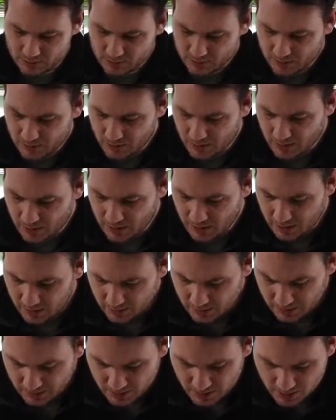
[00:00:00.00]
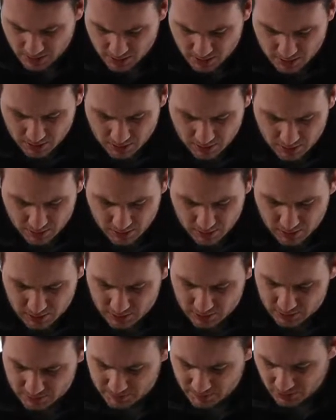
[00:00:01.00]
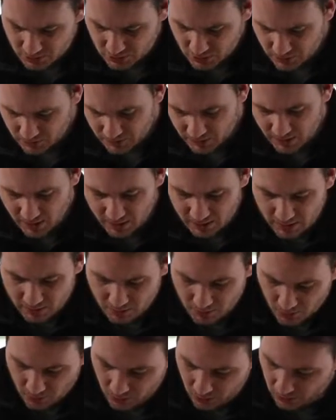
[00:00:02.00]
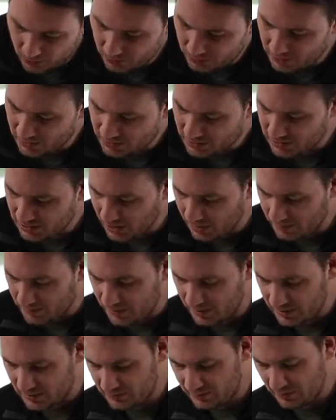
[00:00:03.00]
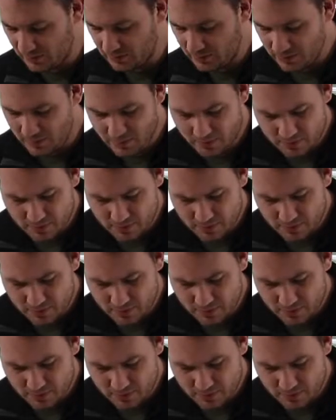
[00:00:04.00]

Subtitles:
we'll go ahead and make sure we get any mold and stop this from,